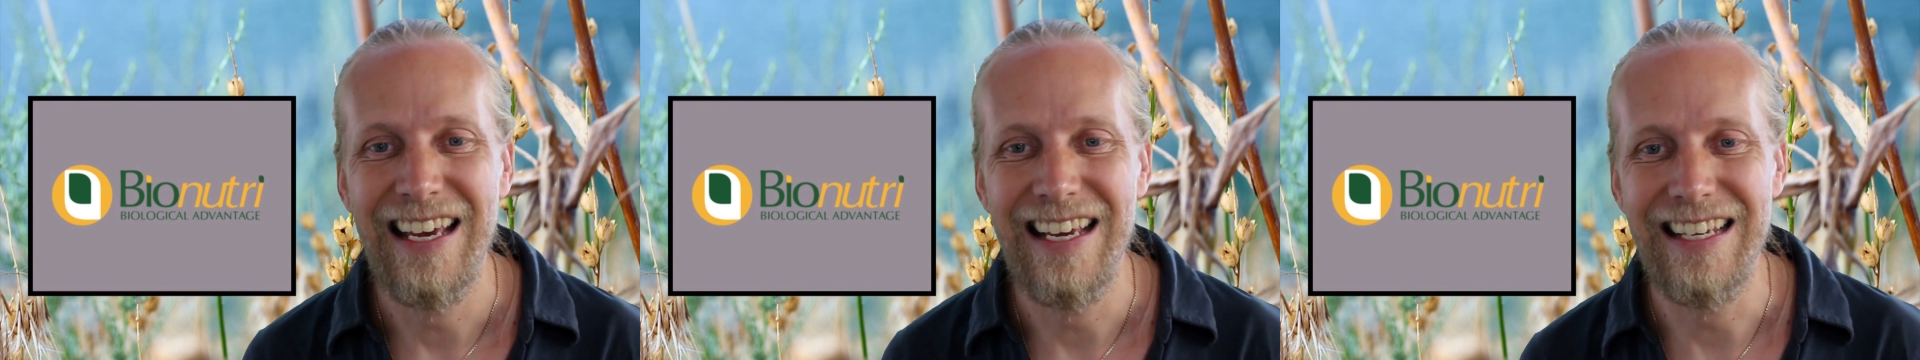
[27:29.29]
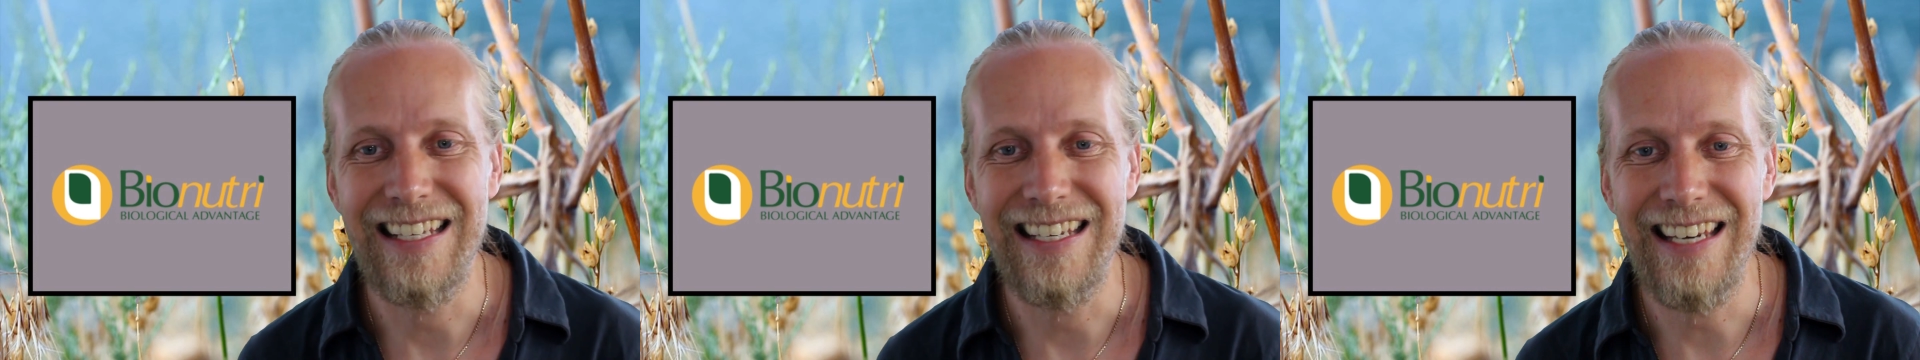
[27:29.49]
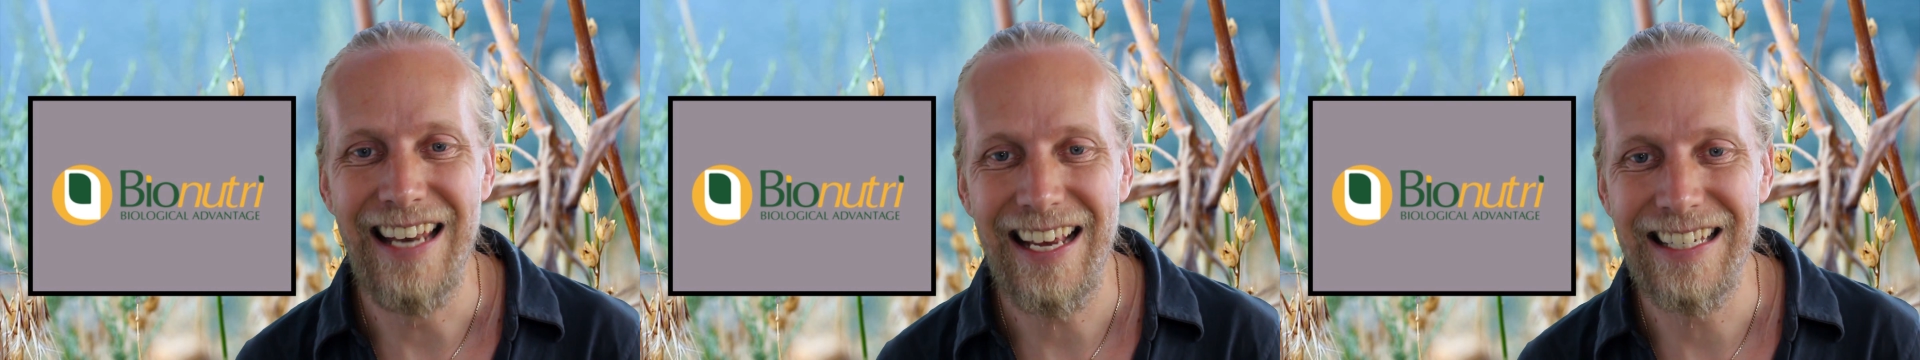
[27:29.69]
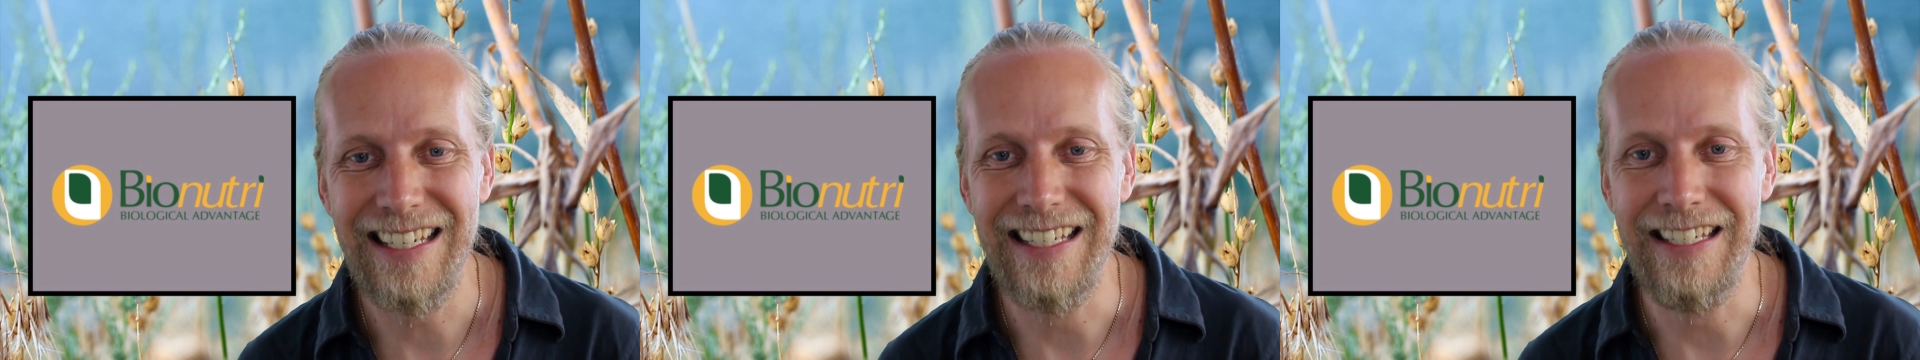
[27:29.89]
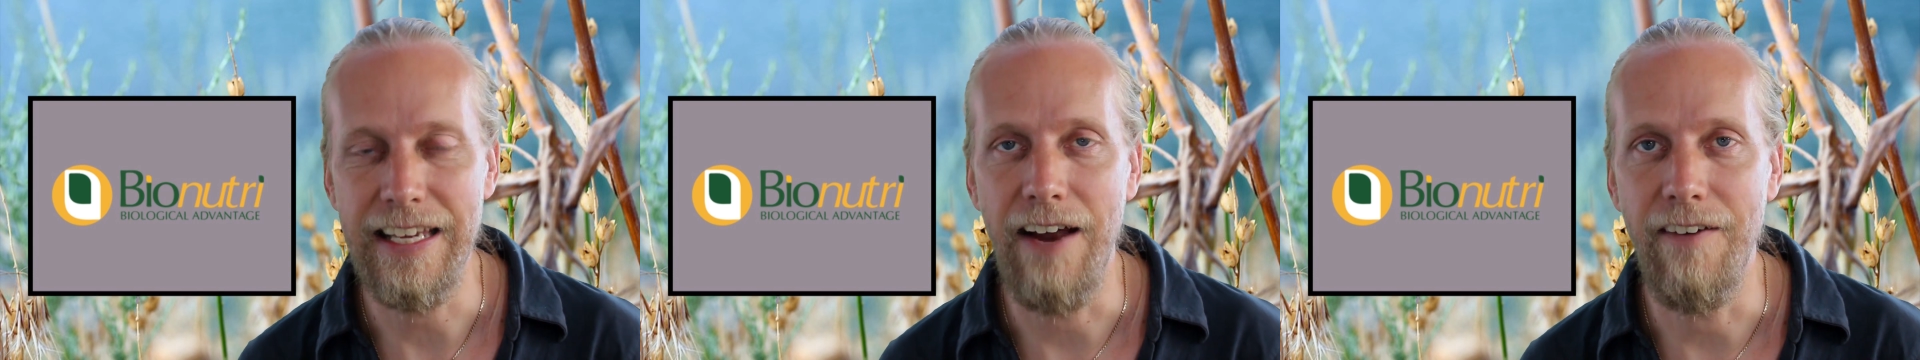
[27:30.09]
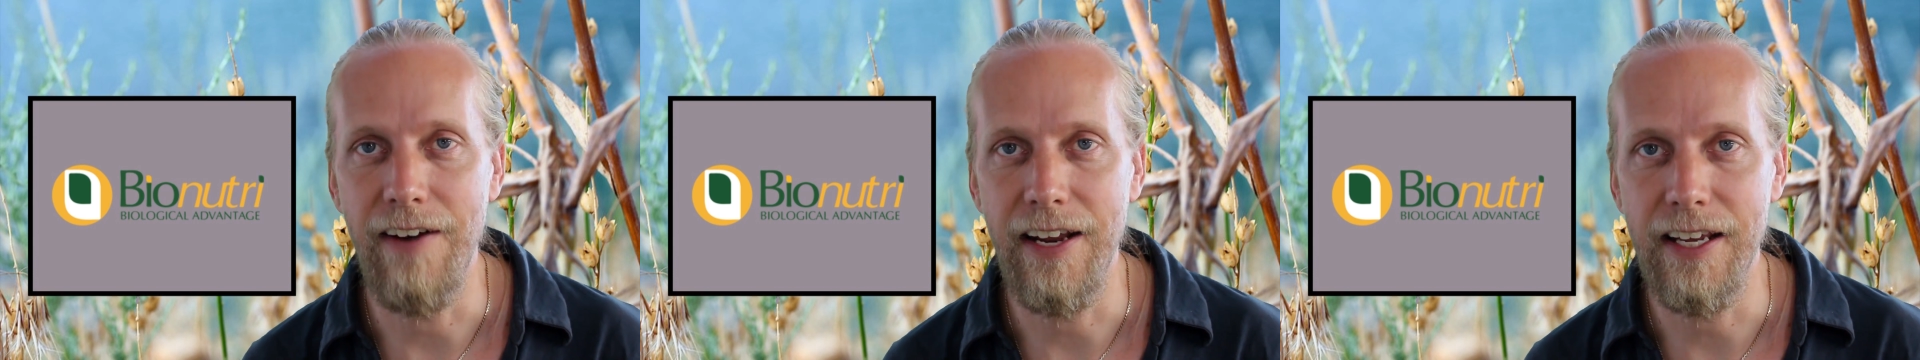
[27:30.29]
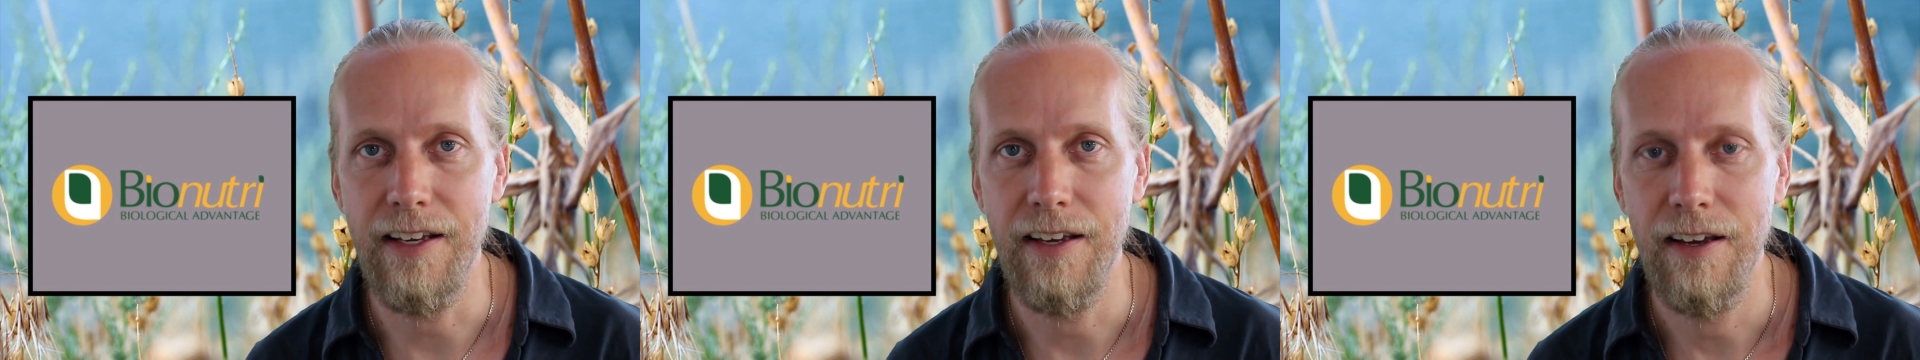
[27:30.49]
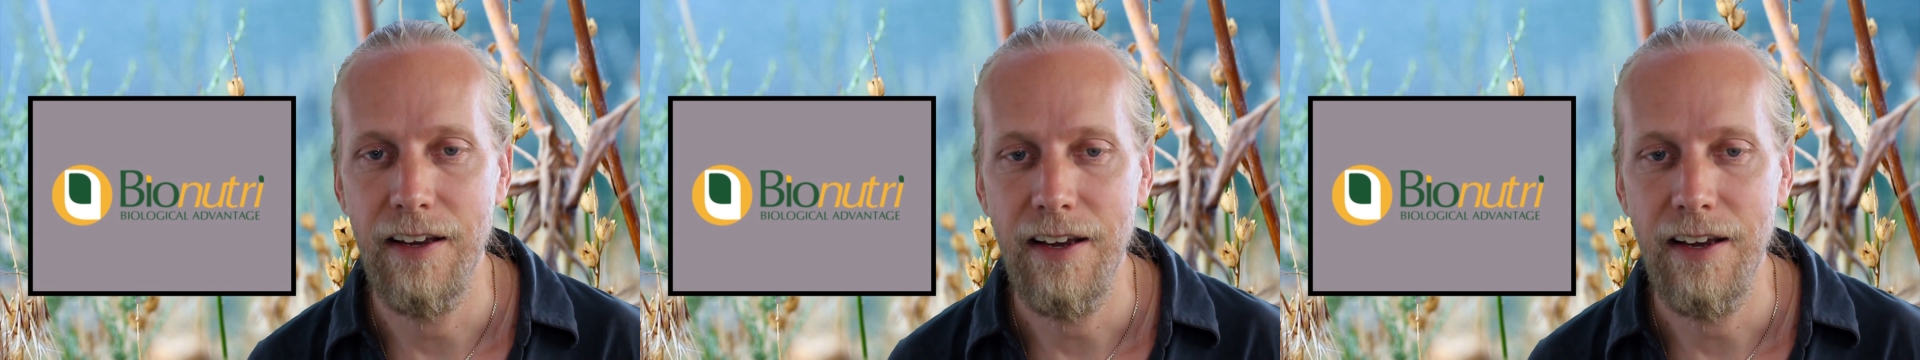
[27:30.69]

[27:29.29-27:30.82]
is necessary